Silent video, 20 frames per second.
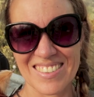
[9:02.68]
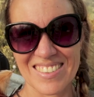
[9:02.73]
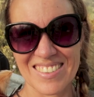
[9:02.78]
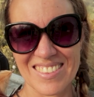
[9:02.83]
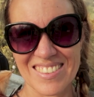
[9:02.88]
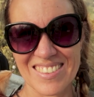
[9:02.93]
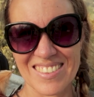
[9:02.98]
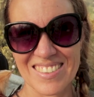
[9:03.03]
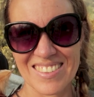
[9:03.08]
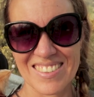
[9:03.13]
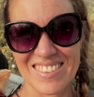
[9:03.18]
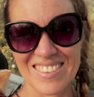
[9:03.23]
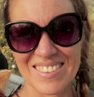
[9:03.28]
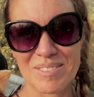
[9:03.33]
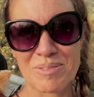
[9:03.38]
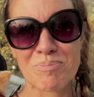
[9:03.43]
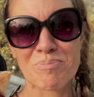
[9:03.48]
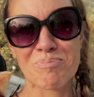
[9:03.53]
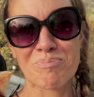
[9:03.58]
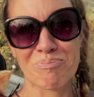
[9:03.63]

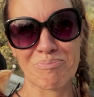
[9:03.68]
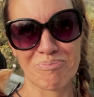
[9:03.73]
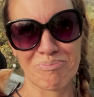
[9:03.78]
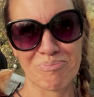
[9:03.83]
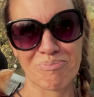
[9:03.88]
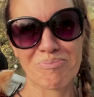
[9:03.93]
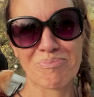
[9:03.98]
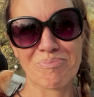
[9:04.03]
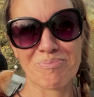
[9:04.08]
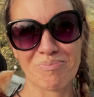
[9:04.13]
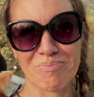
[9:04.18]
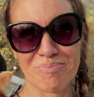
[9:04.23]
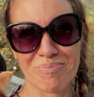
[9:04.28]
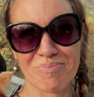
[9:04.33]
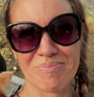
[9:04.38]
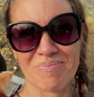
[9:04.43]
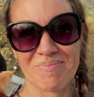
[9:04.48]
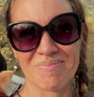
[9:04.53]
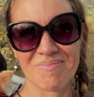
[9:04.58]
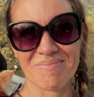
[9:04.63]

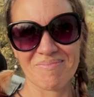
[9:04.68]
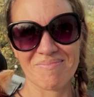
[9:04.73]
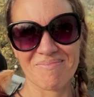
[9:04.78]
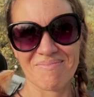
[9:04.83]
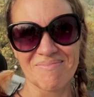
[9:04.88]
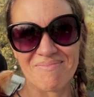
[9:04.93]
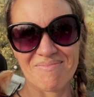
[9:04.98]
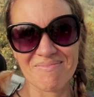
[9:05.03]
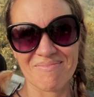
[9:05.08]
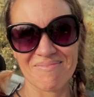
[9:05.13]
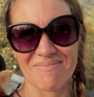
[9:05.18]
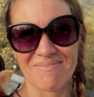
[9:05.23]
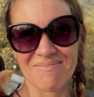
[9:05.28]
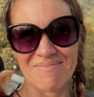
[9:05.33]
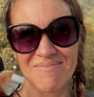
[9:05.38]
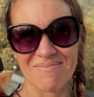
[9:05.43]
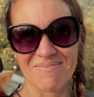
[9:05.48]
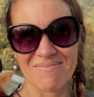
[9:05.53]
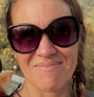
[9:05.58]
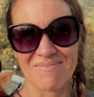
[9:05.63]

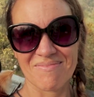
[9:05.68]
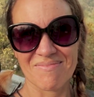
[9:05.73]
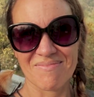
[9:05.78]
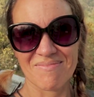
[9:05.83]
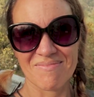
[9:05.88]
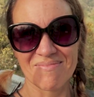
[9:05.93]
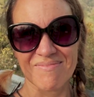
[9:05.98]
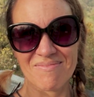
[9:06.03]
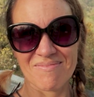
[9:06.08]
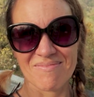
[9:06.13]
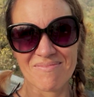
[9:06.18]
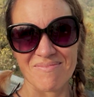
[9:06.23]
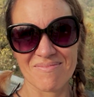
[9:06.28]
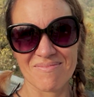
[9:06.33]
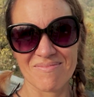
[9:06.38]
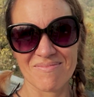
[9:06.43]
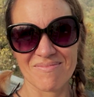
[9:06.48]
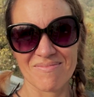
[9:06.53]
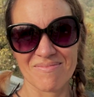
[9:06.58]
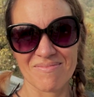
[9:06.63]

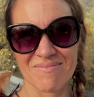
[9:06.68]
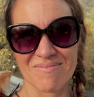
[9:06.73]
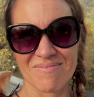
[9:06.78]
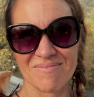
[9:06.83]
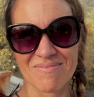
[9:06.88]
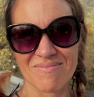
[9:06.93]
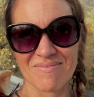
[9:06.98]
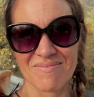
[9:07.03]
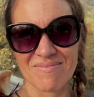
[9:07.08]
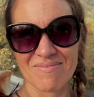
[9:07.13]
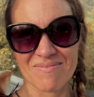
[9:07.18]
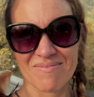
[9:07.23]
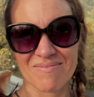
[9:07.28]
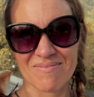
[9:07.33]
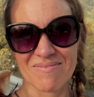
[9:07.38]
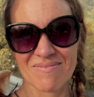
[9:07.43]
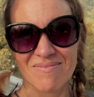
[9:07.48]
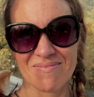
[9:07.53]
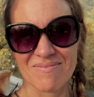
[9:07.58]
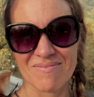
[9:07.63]

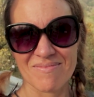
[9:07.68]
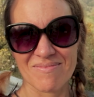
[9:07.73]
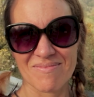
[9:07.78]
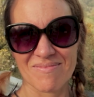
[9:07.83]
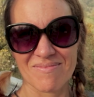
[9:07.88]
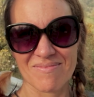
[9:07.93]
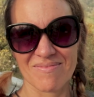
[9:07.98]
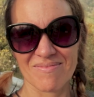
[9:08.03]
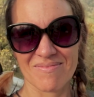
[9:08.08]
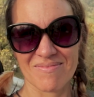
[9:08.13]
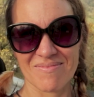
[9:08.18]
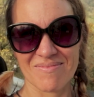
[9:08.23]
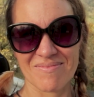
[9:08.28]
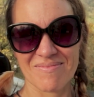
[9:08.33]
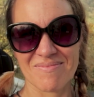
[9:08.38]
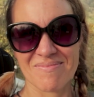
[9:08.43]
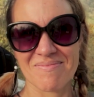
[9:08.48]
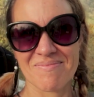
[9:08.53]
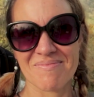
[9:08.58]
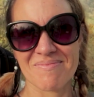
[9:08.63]

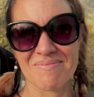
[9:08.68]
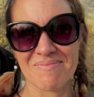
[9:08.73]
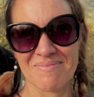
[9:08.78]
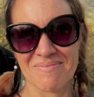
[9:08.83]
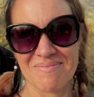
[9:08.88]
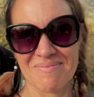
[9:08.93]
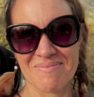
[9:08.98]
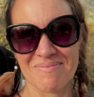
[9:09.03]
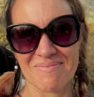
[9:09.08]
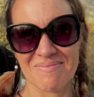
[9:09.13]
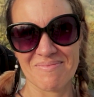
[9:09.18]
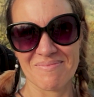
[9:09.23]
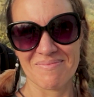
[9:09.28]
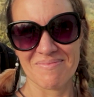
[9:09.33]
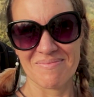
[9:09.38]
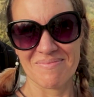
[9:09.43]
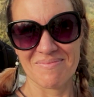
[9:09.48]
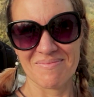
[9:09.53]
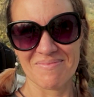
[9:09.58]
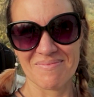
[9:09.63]

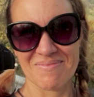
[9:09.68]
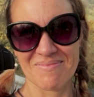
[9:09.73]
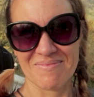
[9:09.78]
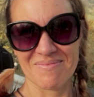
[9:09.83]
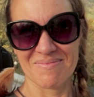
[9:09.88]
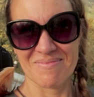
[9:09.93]
No words are spoken by the person on screen.